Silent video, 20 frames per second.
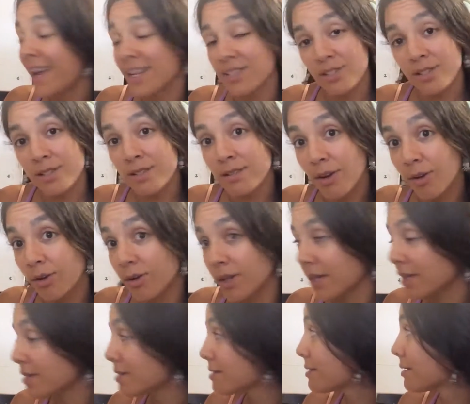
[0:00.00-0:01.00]
And just
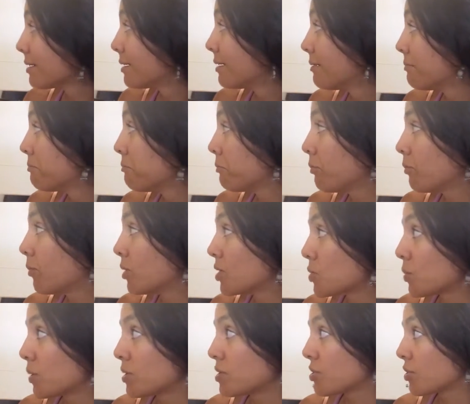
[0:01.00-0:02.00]
notice
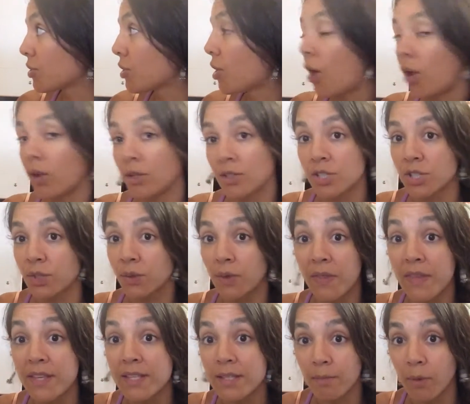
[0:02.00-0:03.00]
which ones you're called to
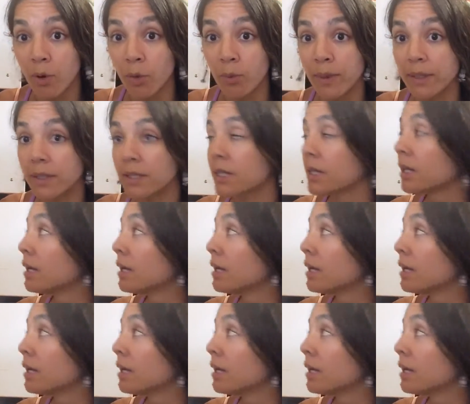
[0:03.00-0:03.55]
in this moment.